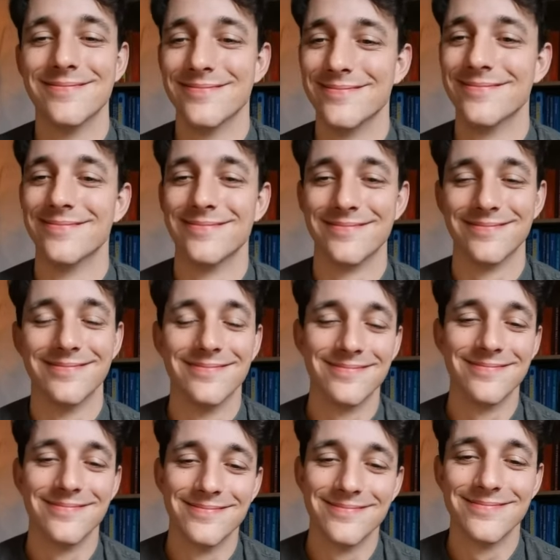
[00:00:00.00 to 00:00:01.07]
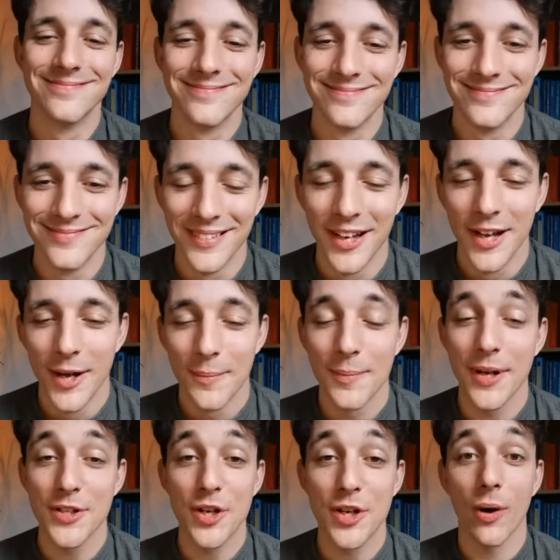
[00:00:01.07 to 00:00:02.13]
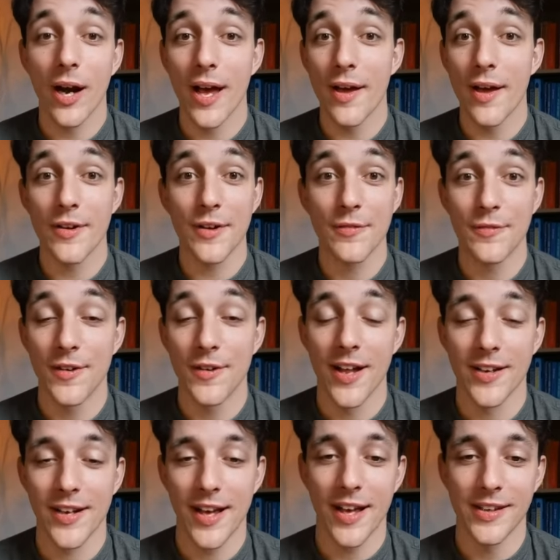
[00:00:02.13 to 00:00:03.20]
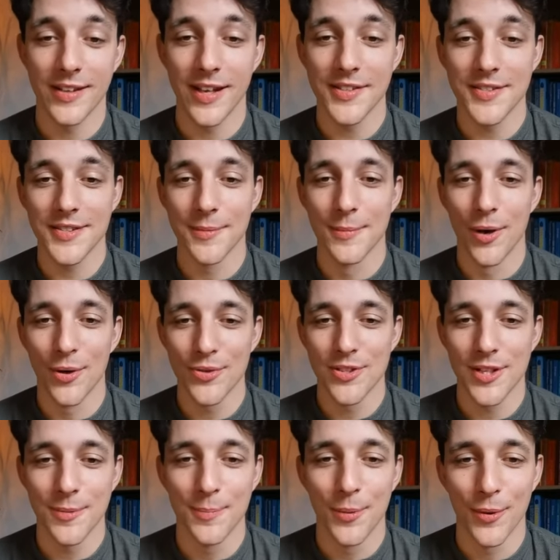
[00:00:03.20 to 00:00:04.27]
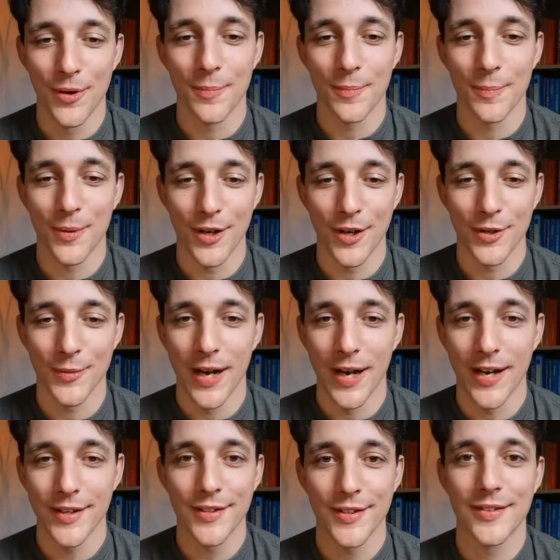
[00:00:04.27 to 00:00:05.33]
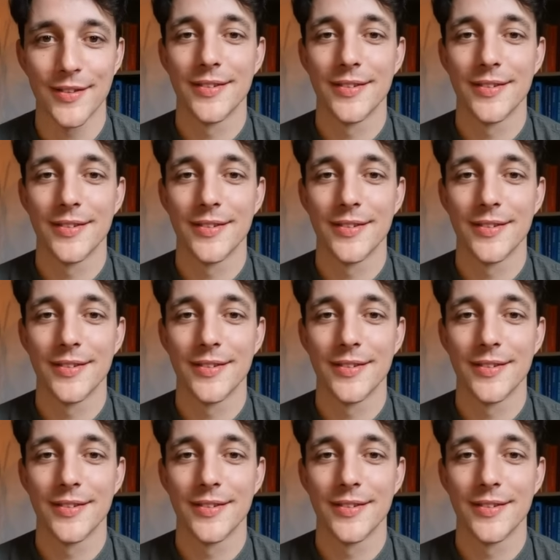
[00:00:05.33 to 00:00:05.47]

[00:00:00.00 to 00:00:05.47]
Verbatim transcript: Sorry. But you're having fun, and that's the most important part, right?